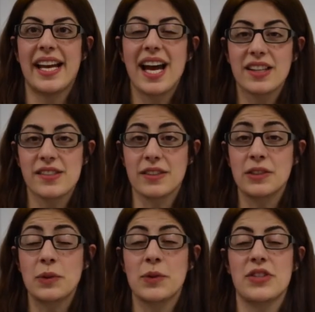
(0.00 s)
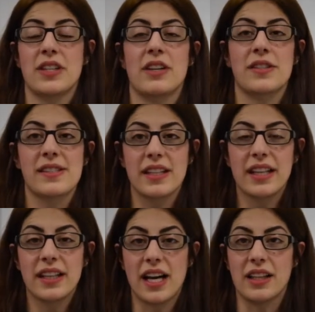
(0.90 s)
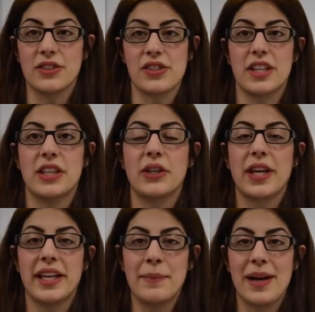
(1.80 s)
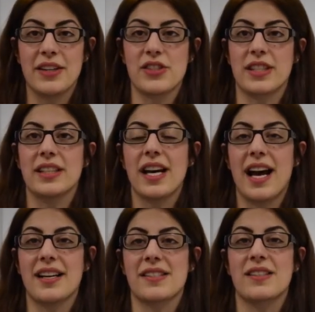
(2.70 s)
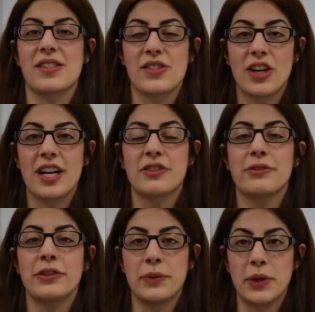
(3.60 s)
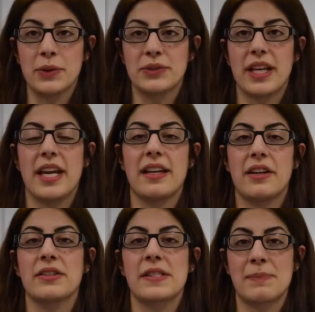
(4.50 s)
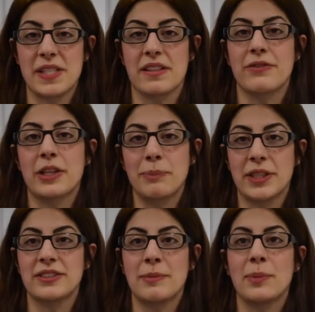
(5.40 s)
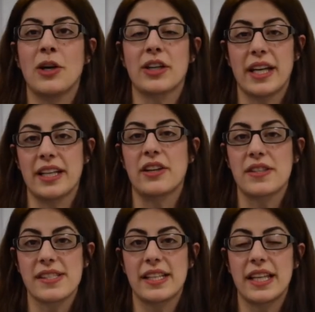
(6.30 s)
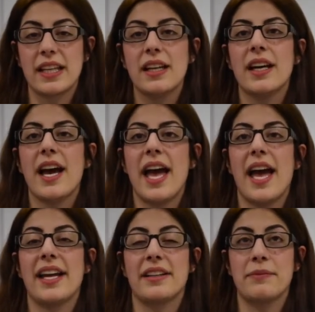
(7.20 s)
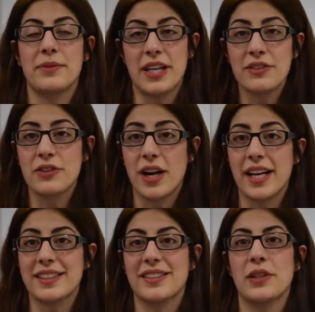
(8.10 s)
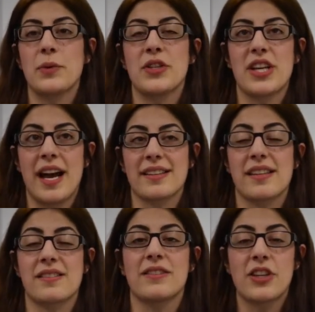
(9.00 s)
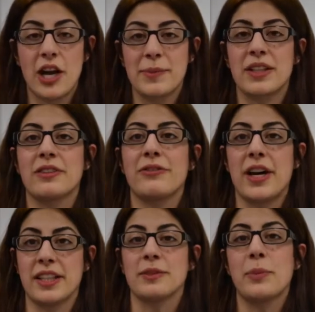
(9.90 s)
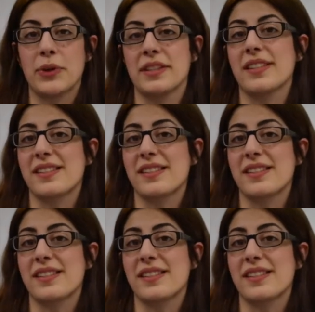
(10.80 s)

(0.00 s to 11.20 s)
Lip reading: an axon, which in our city analogy you can imagine as the start of a road in a specific building block in our city, and a dendrite, which acts as the terminal final point